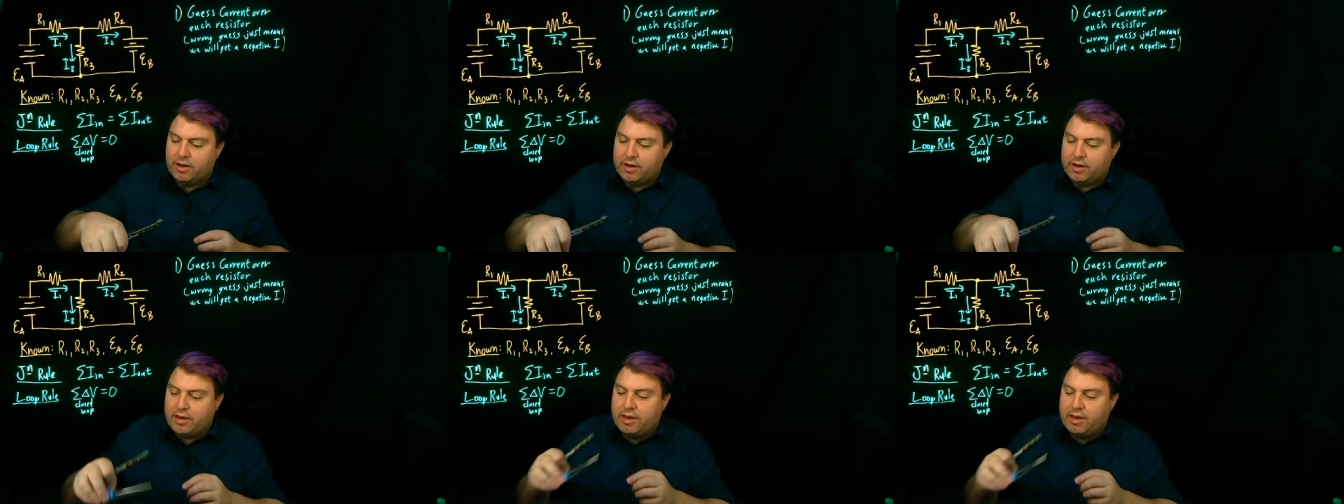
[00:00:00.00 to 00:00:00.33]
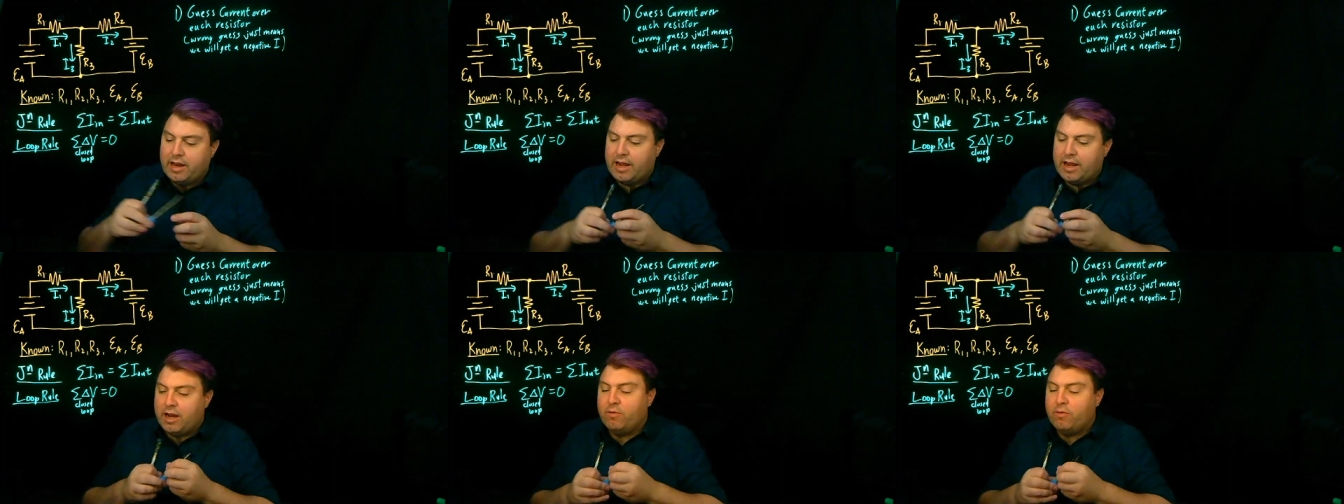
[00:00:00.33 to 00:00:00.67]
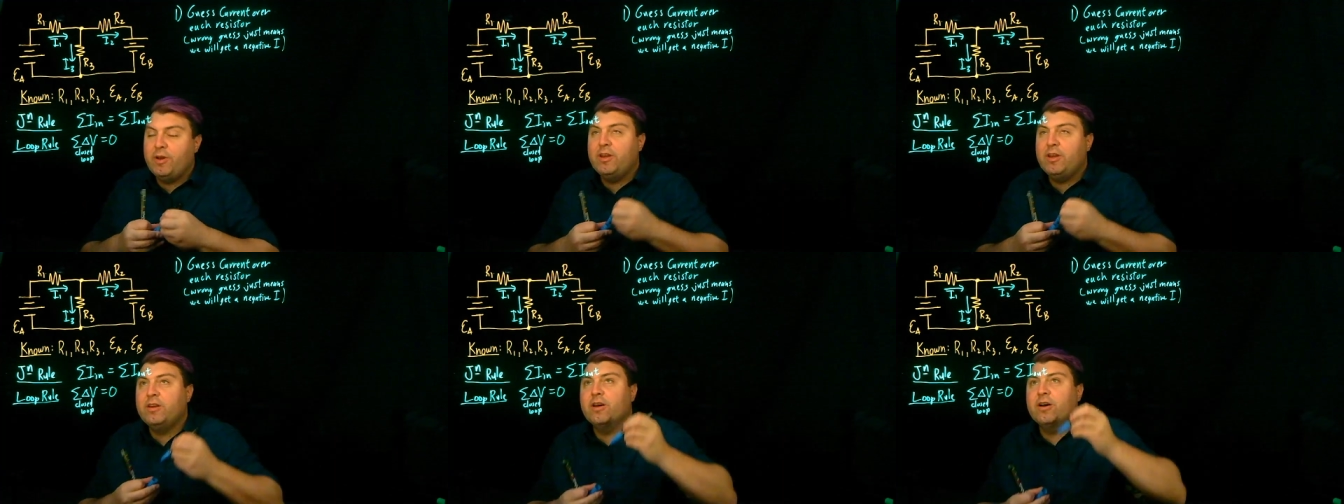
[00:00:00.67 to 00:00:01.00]
now
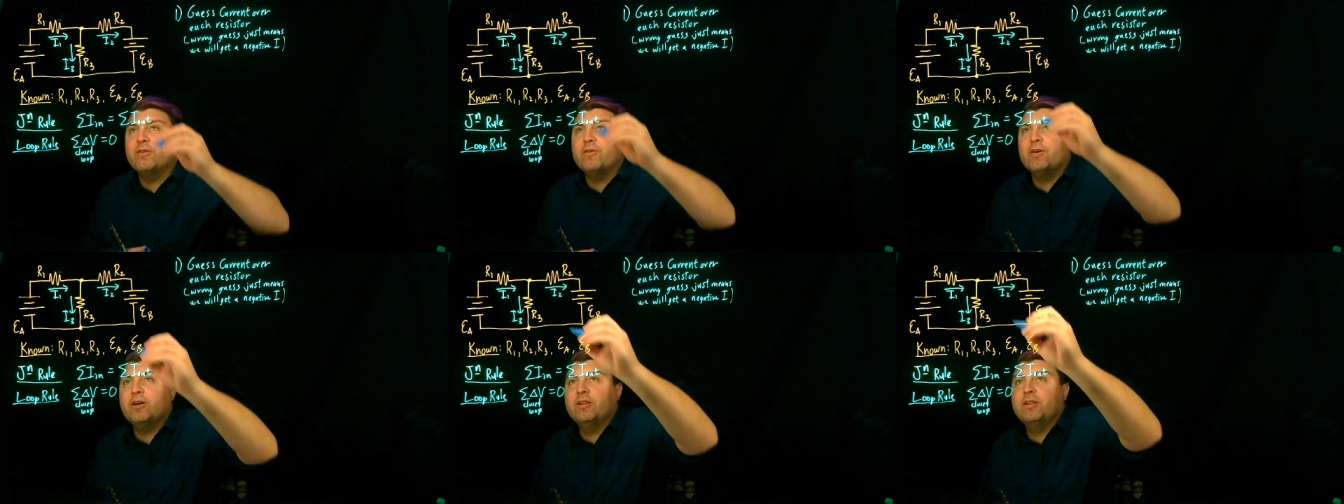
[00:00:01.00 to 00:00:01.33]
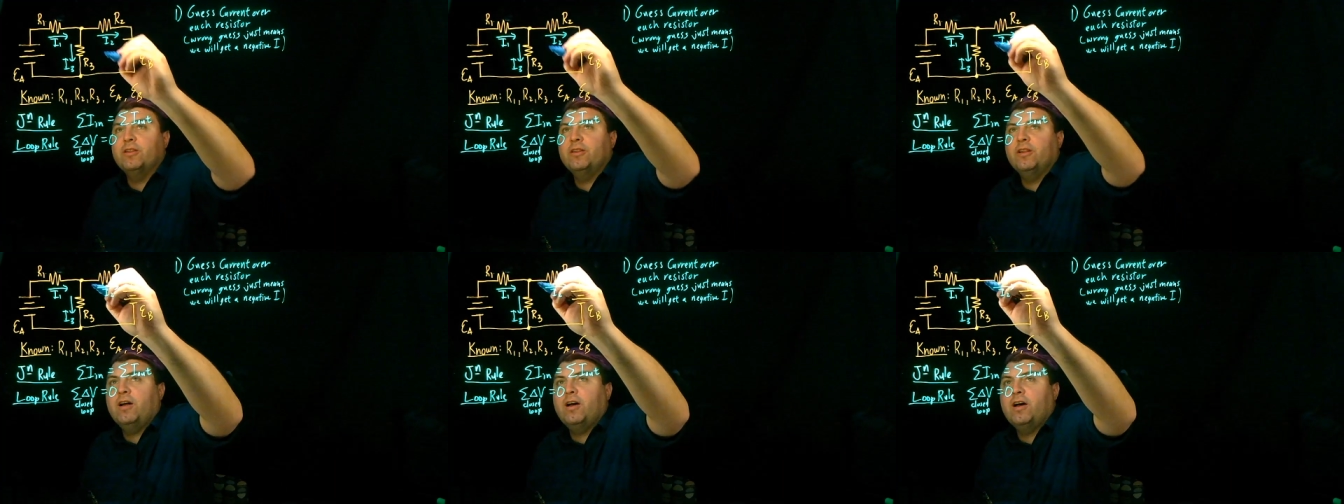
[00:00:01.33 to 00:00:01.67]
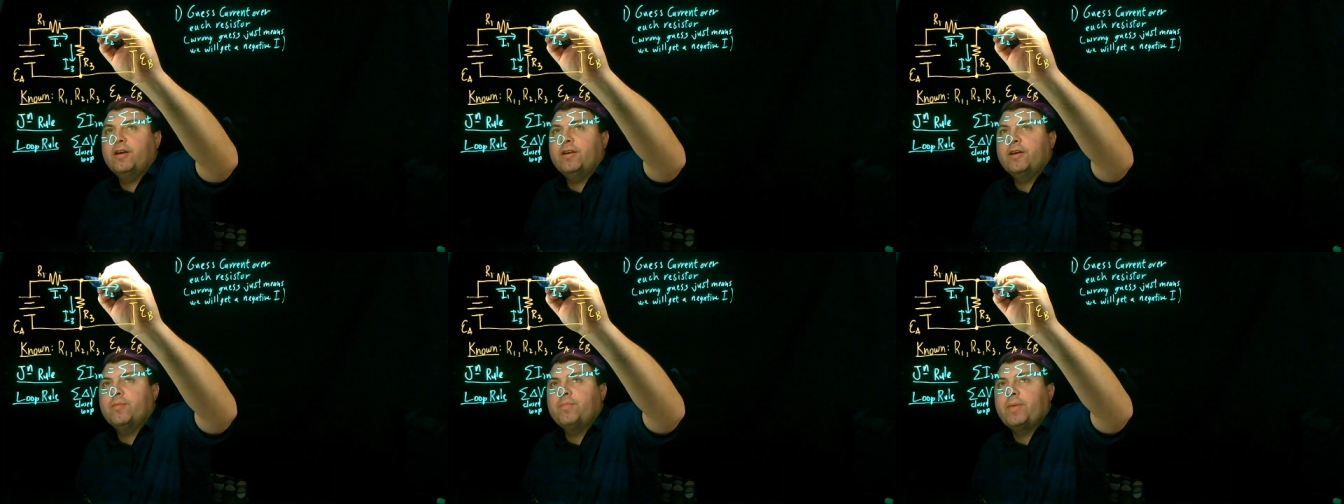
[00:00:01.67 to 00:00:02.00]
we know a lot
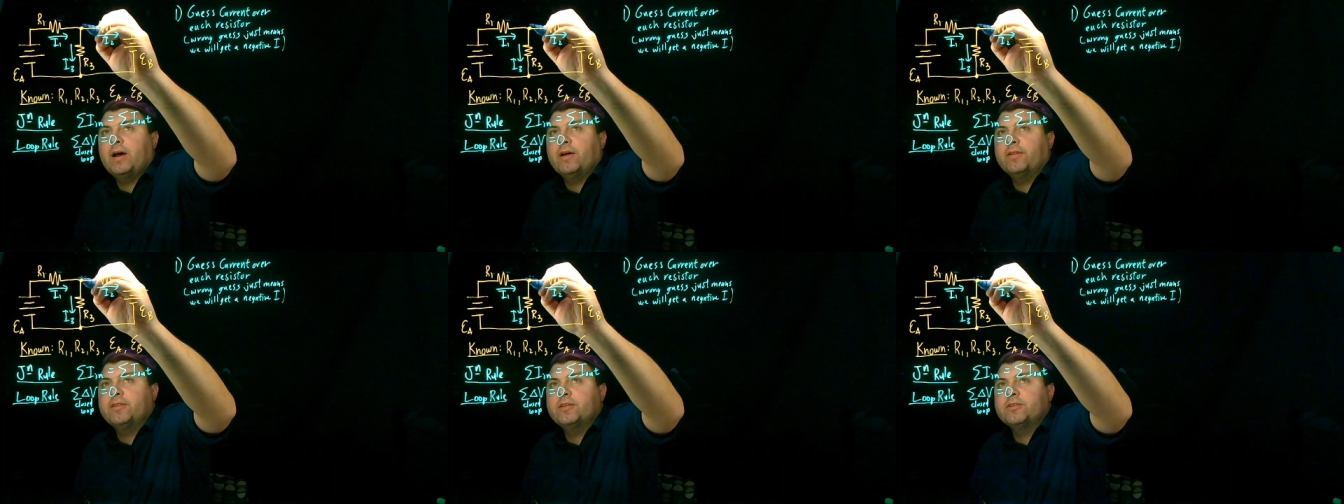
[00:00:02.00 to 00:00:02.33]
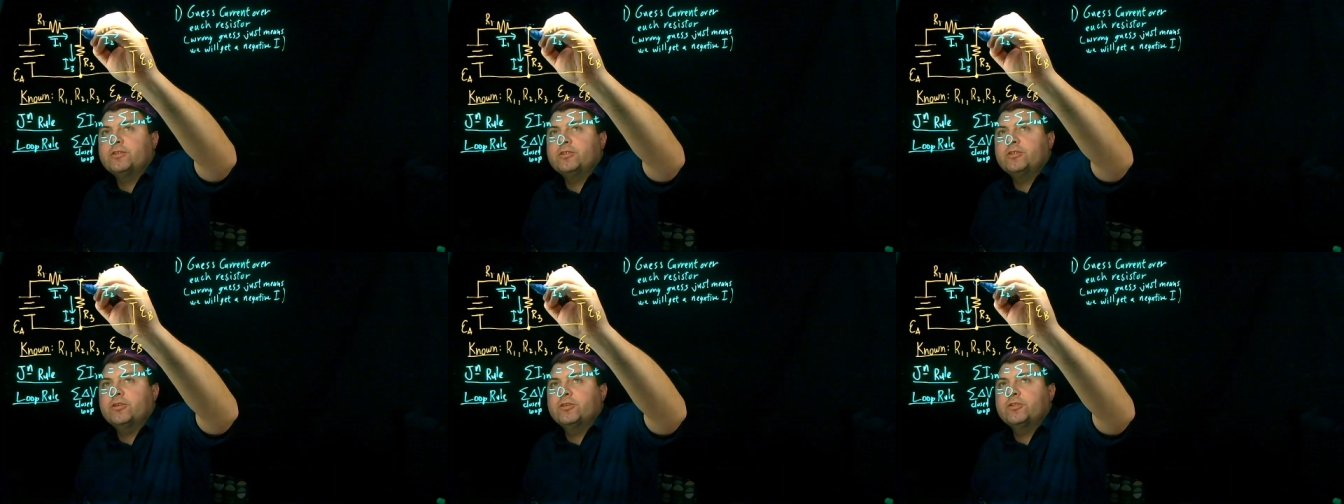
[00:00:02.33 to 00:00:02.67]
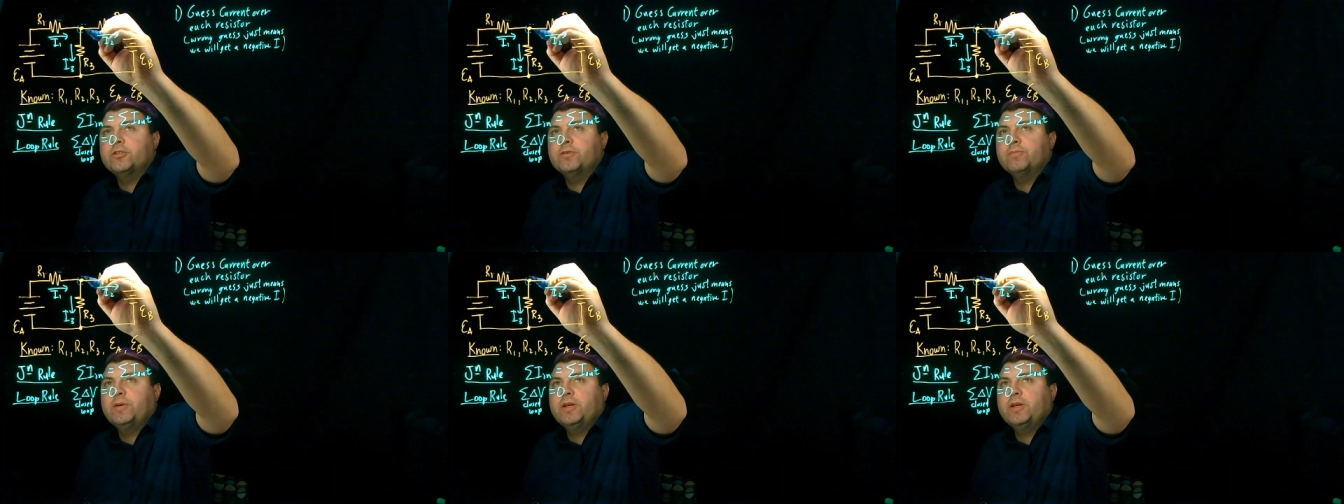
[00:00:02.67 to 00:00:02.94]
about this junction